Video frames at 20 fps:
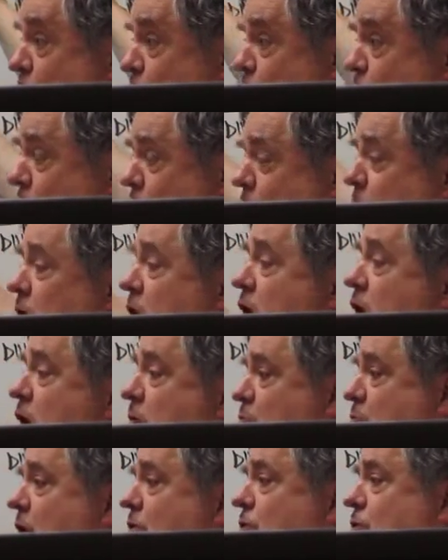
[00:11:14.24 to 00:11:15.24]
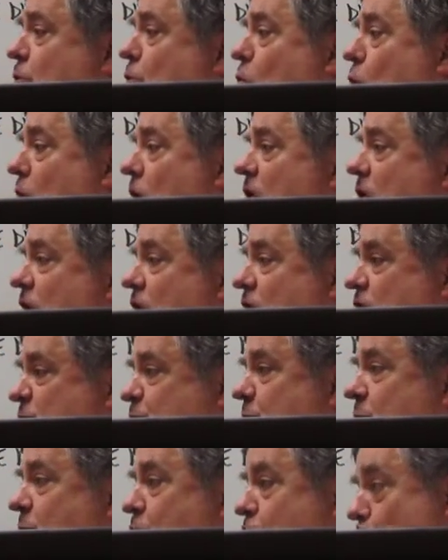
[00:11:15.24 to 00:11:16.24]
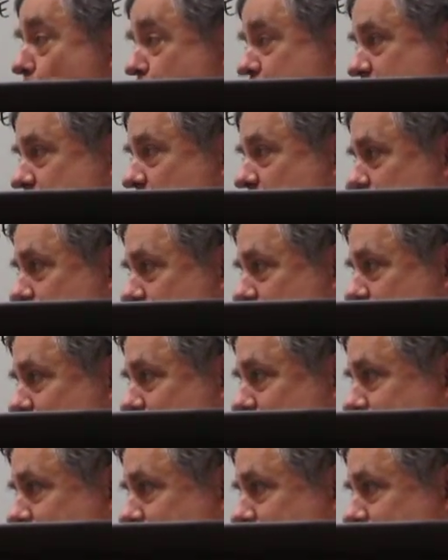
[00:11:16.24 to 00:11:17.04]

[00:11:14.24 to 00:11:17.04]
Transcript: issued, but they're organized by code section.